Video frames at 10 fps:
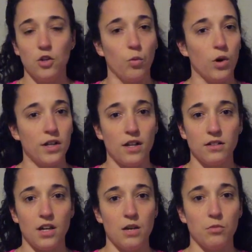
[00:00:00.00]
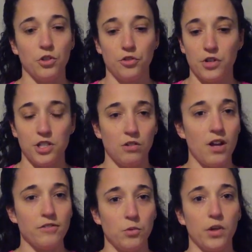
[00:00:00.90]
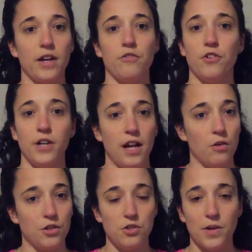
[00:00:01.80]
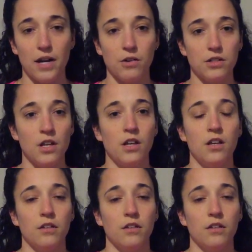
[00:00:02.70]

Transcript: Your workout time will decrease. You don't have to work out for an hour, 2 hours.